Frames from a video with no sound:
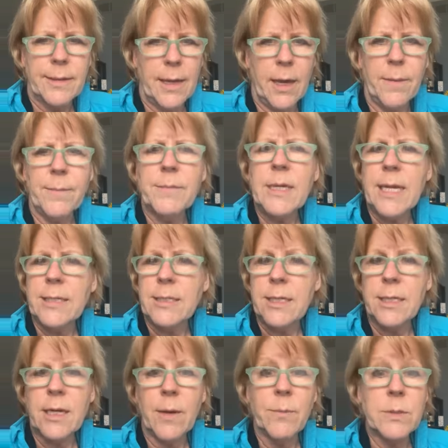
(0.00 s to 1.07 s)
Yep,
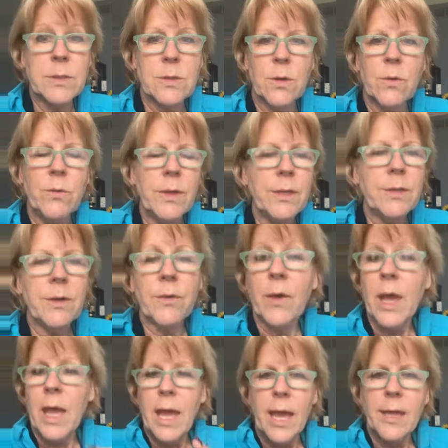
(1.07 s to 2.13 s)
Nadine, I'm so with you.
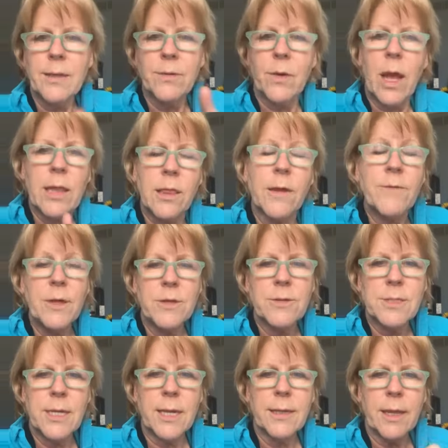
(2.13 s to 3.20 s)
And I love that you're
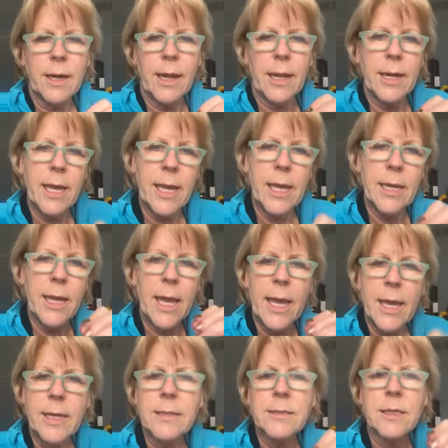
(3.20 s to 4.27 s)
saying that. I hate
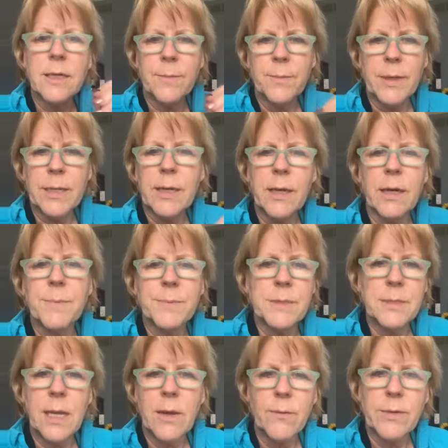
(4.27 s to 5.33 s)
asking but get
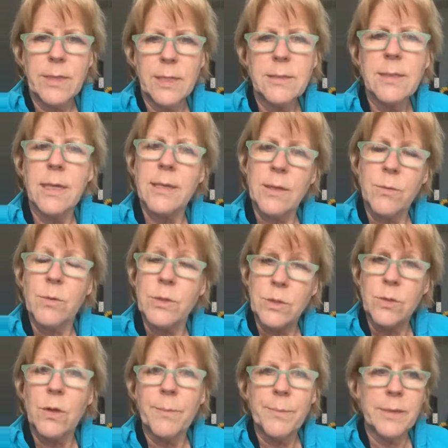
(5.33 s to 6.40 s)
upset when they say they will
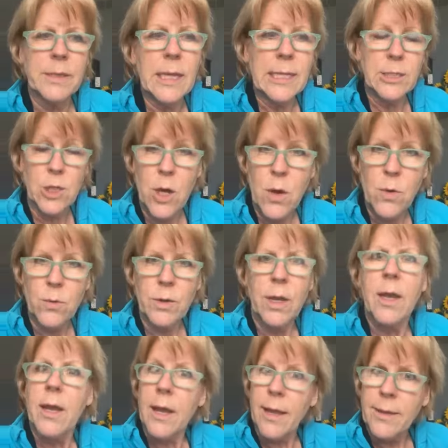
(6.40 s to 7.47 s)
do it, but they don't.
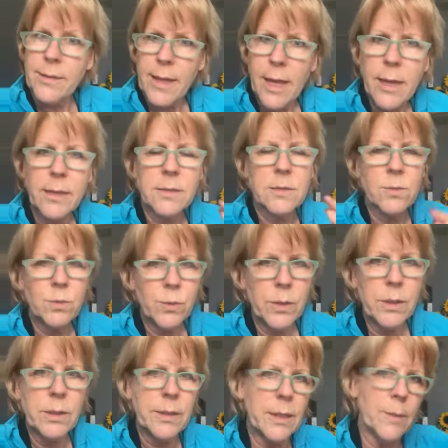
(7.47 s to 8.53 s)
That is
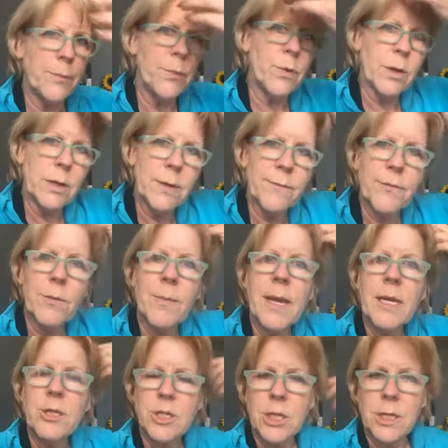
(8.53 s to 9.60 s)
really important
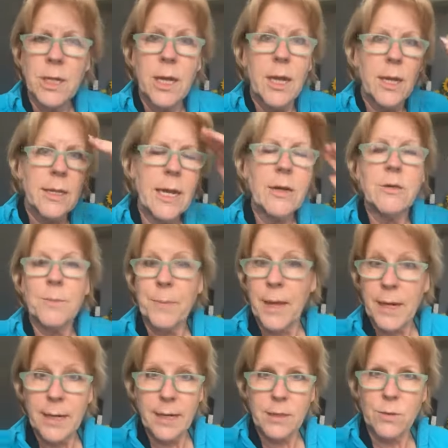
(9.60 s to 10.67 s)
information. Now,
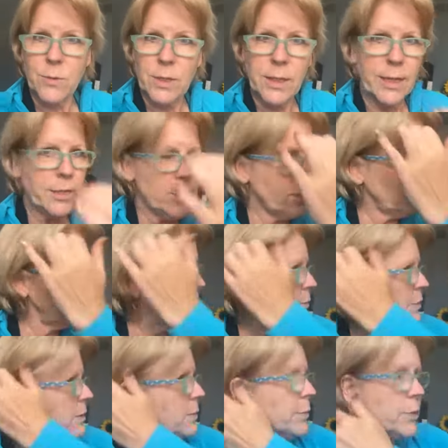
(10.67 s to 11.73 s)
depending on the
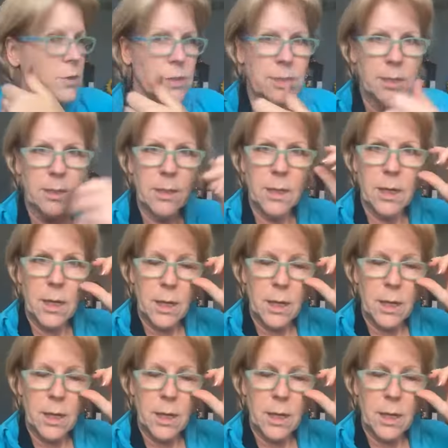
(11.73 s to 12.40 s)
relationship with the person,